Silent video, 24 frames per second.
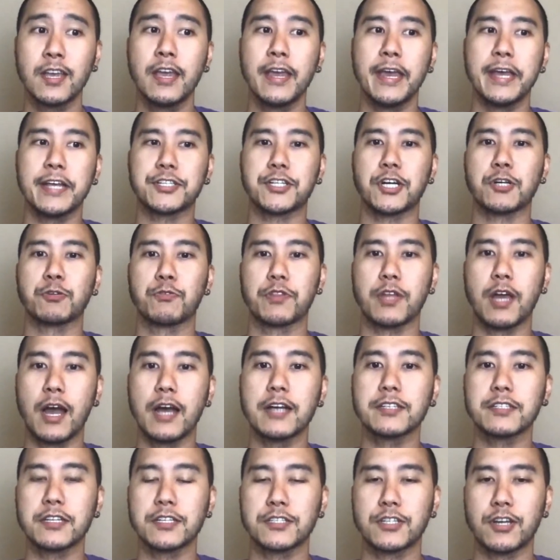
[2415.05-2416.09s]
It starts with
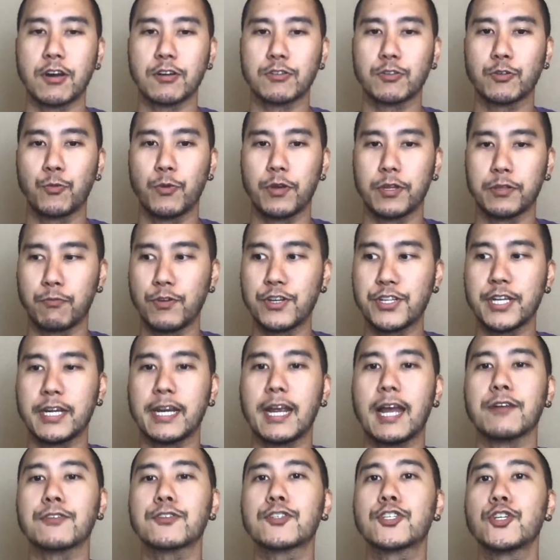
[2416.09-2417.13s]
us. It starts with reaching
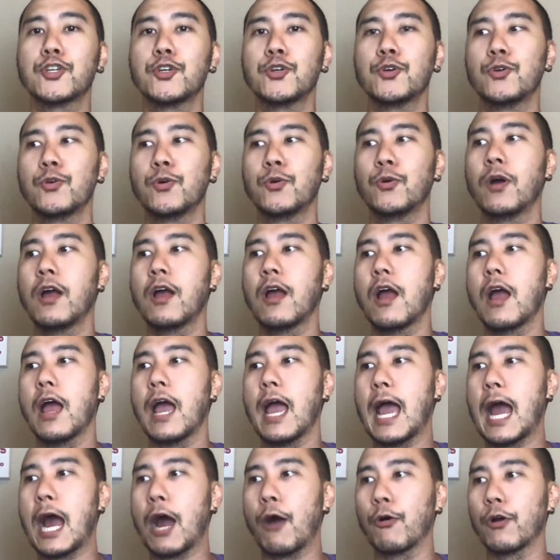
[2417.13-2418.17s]
out to
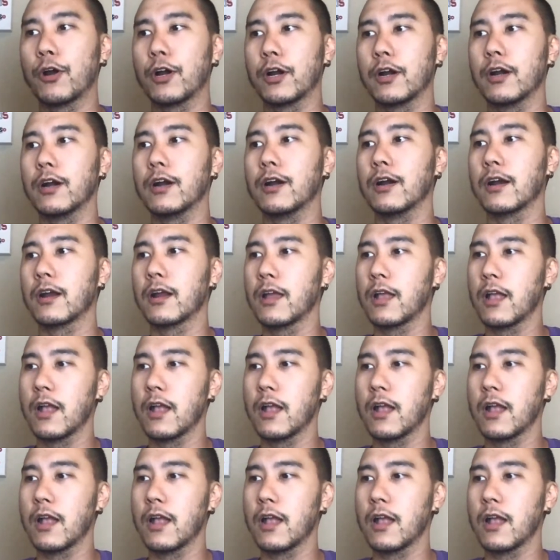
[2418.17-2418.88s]
our